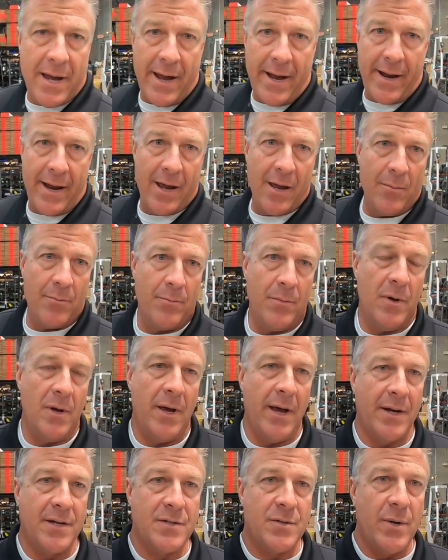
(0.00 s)
Can-Am
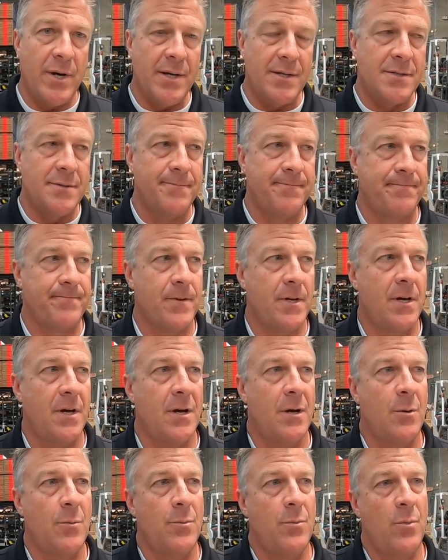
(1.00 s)
X3s.
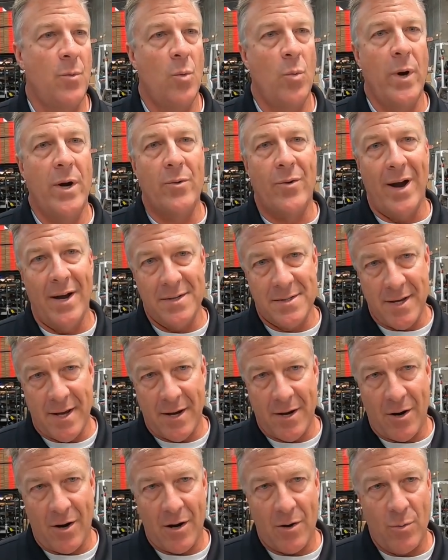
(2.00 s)
Um, we race
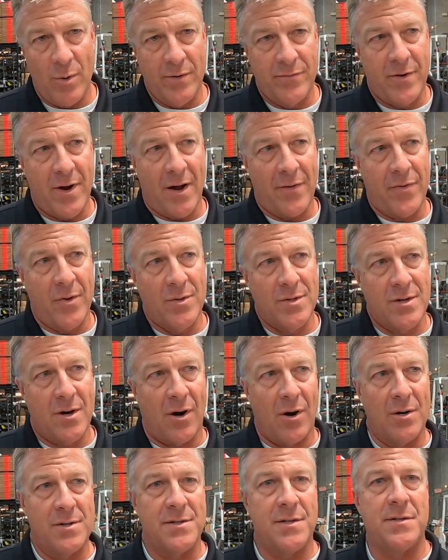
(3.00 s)
that car. We've got those
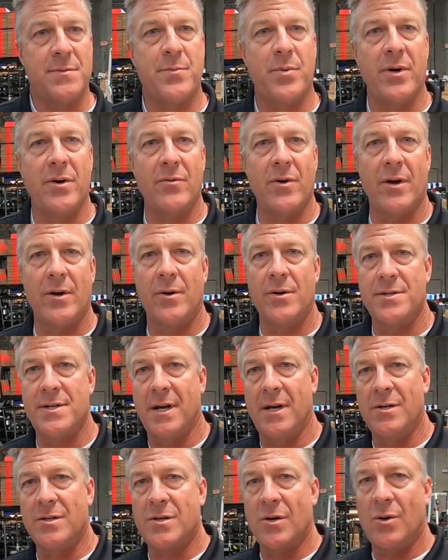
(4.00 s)
cars as pre-runners
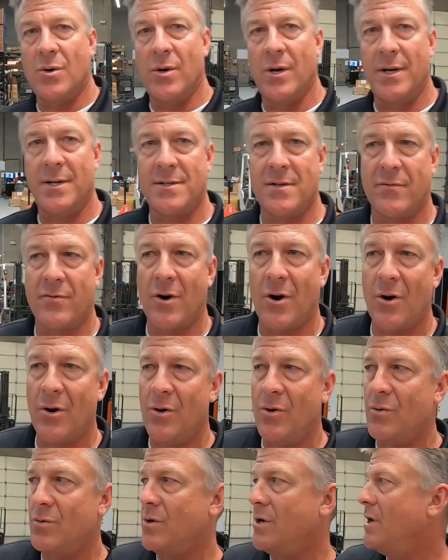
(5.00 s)
and toys of our
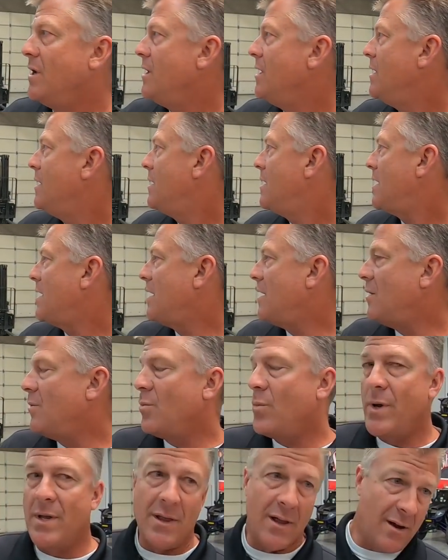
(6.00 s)
own.
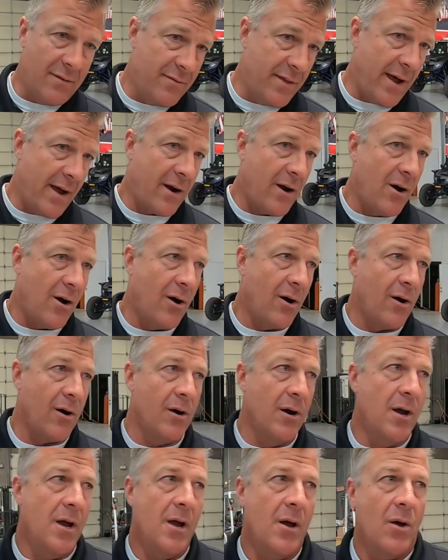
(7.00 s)
Um, we love that
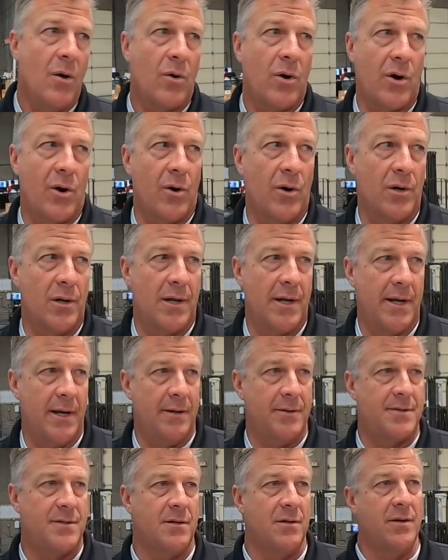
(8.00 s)
car
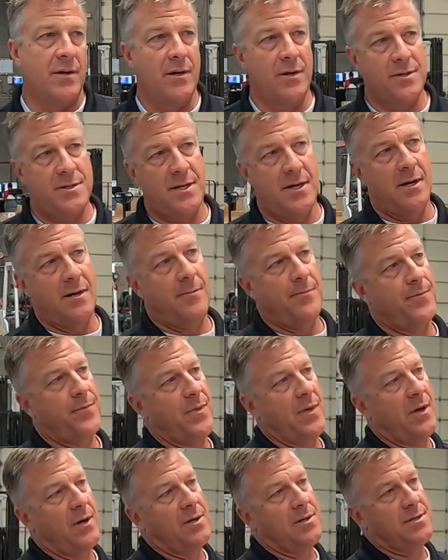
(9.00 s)
currently. So there's a
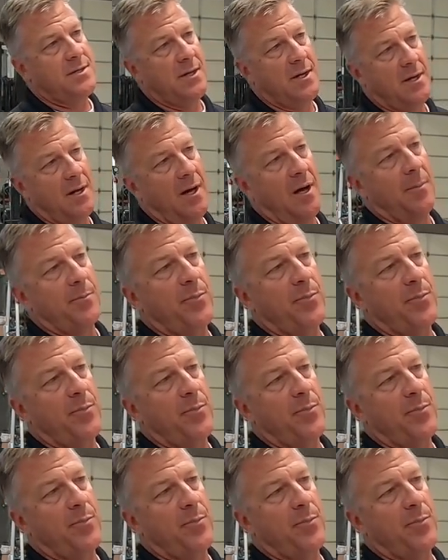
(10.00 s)
there's a, a